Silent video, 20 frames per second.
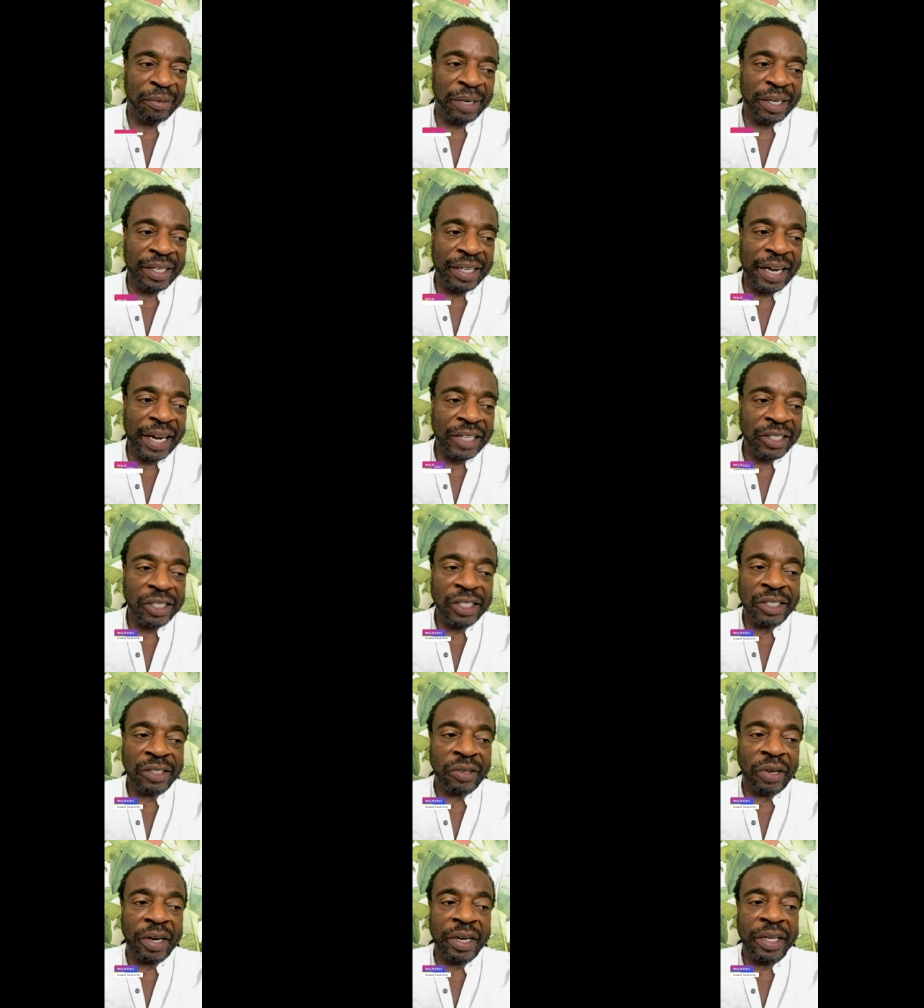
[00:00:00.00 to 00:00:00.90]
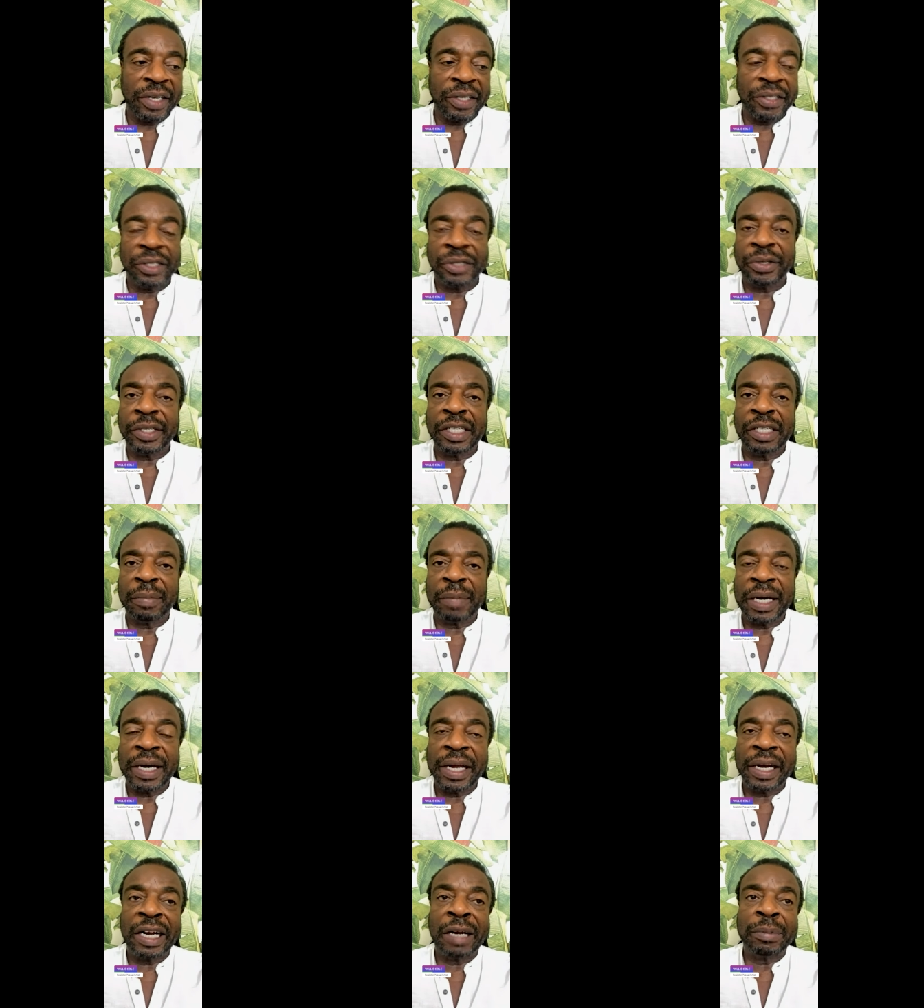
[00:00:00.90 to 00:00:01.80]
Well, it actually started in a
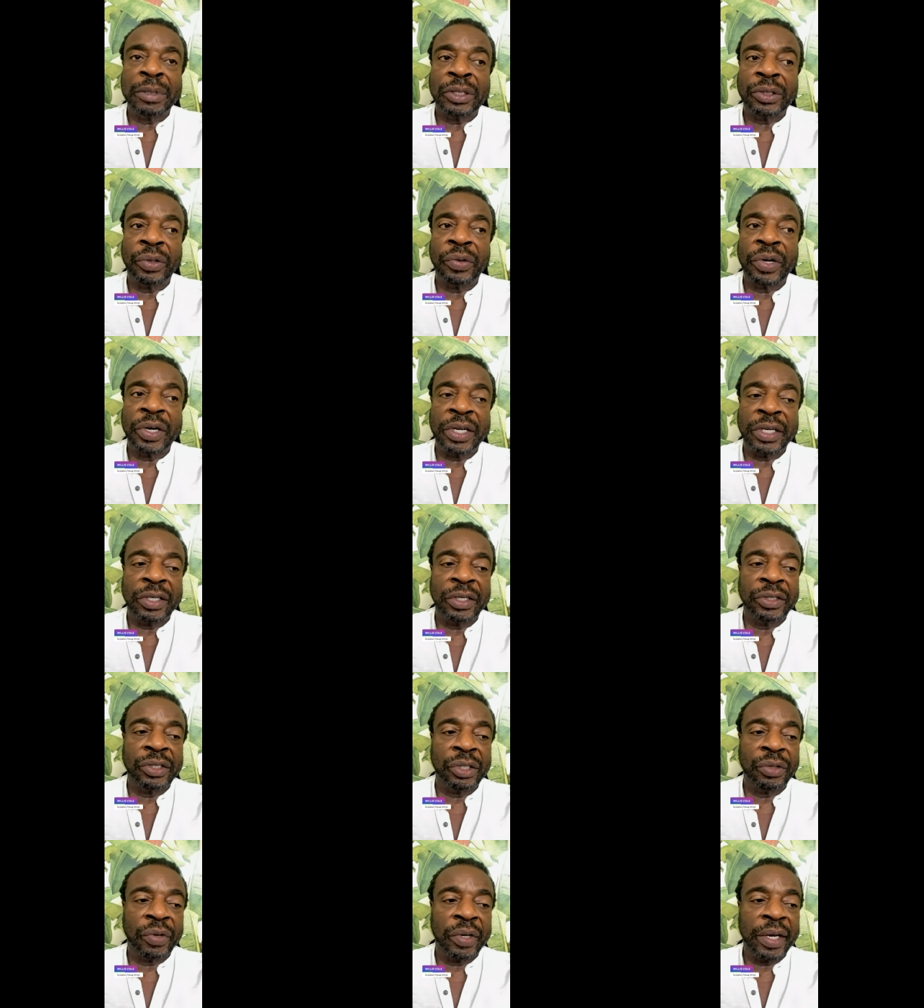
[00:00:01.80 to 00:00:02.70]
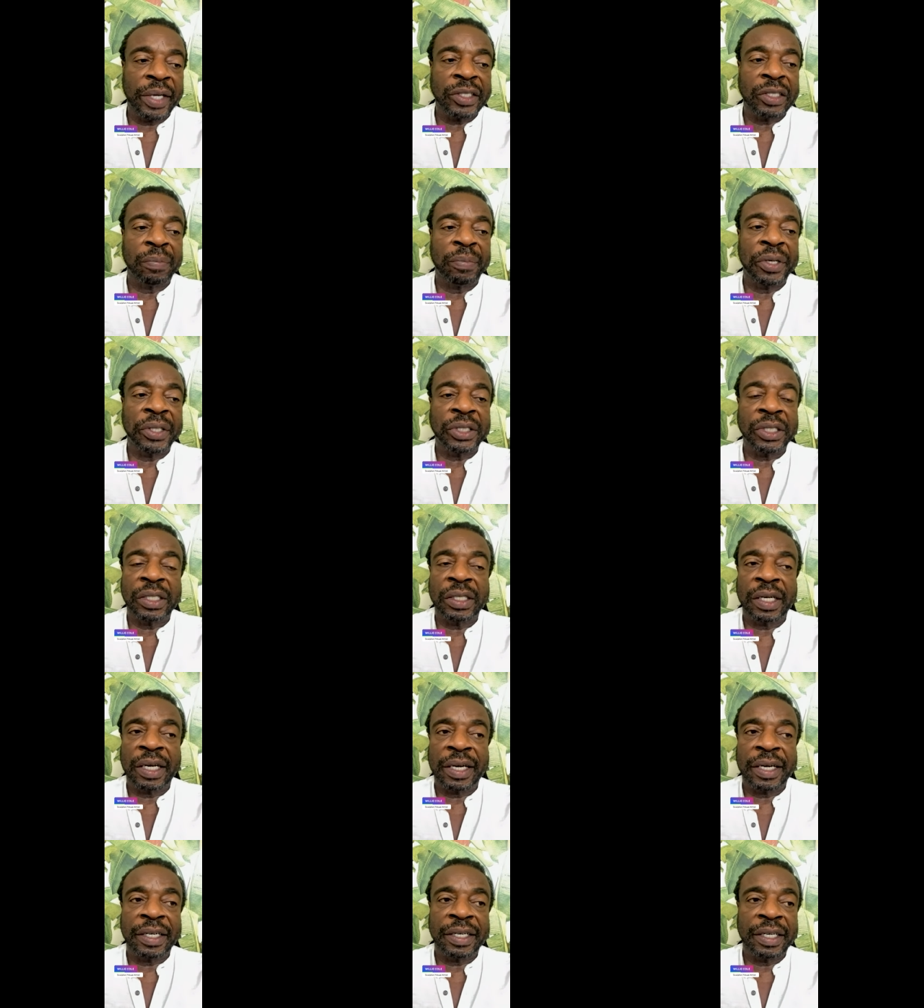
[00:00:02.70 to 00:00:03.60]
dream. I had an opportunity to do an
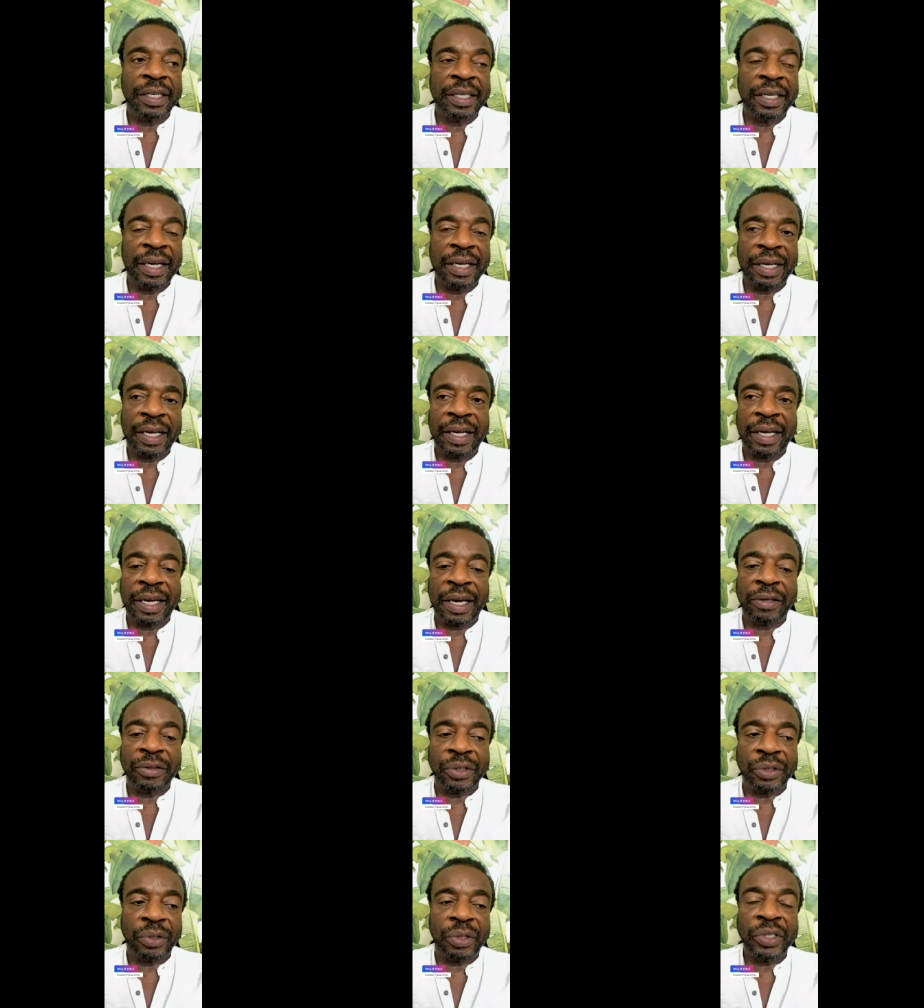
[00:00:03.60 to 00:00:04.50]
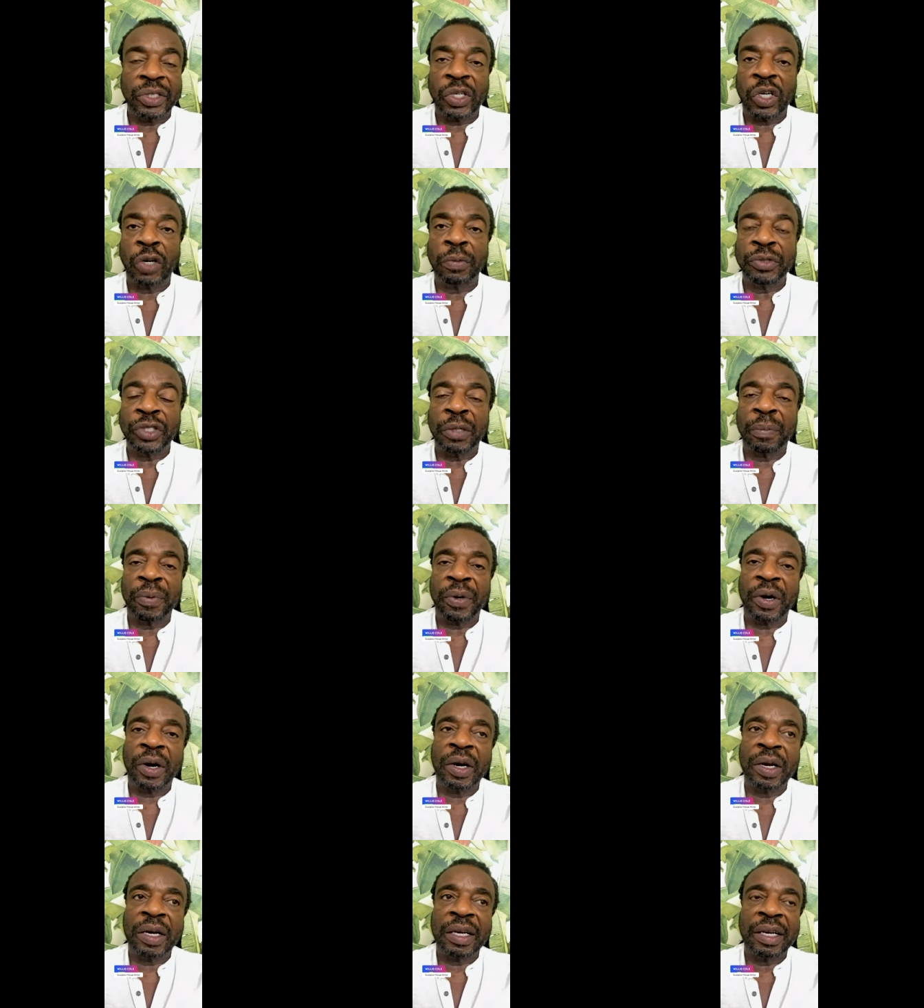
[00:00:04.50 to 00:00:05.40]
exhibition at a outdoor sculpture
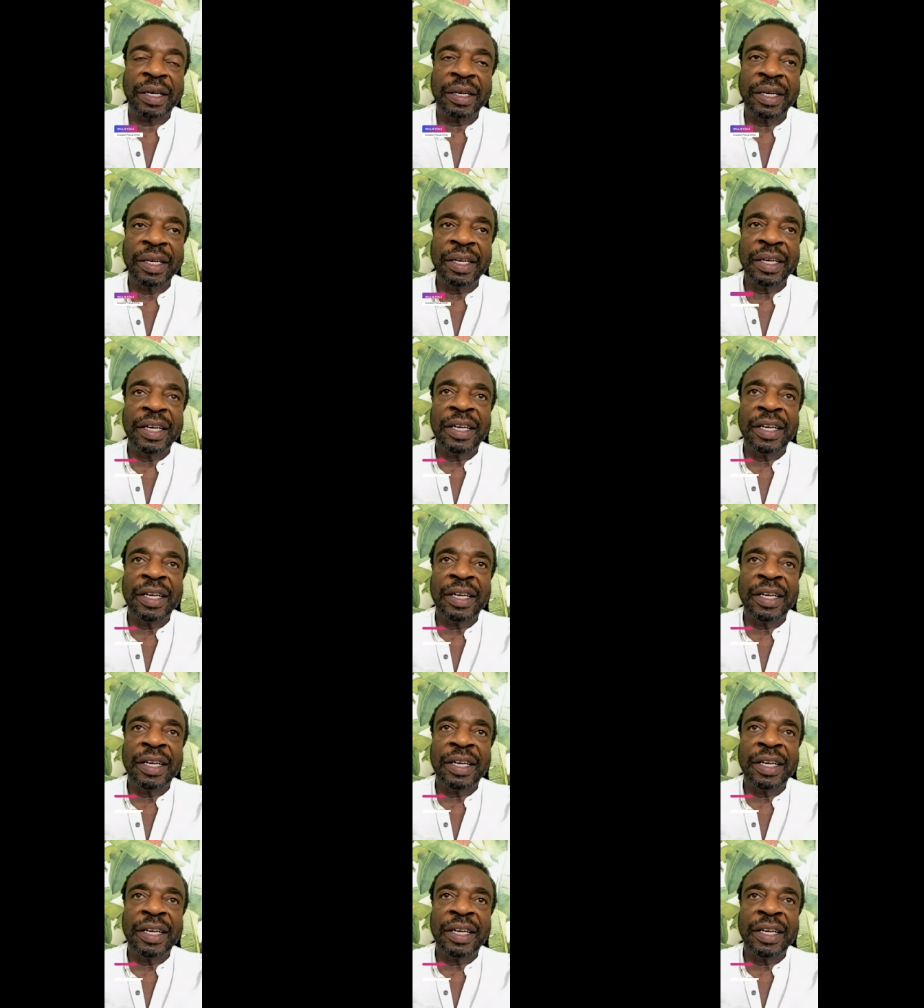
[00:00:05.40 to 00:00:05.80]
park